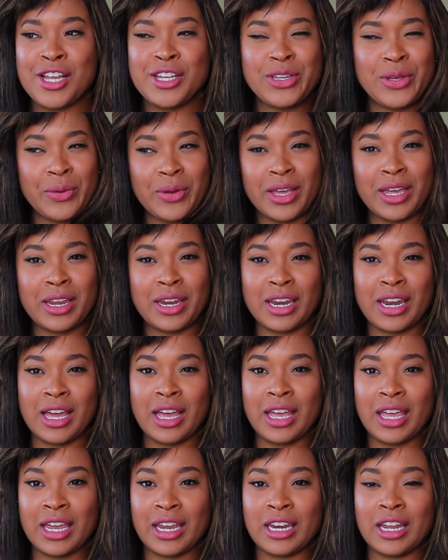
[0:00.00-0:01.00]
doing it
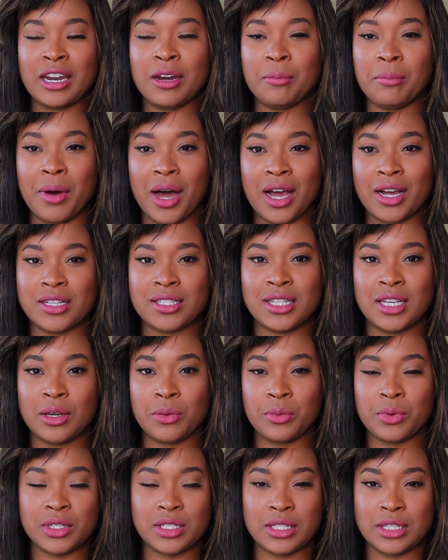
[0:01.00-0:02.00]
in
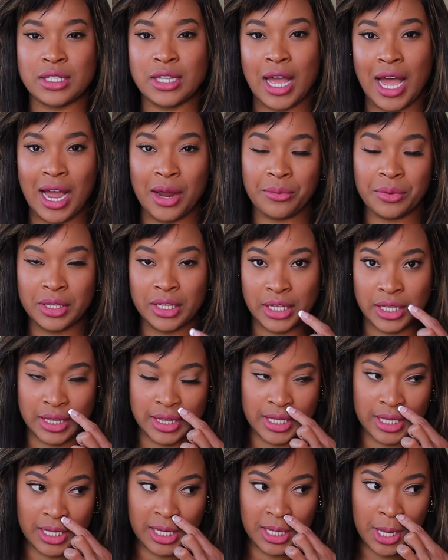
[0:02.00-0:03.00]
unboxing was not really a
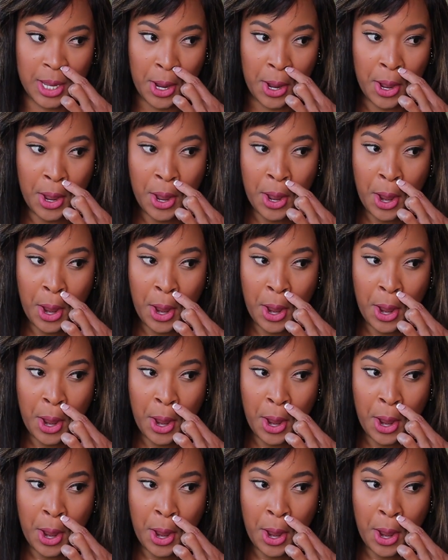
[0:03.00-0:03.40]
thing.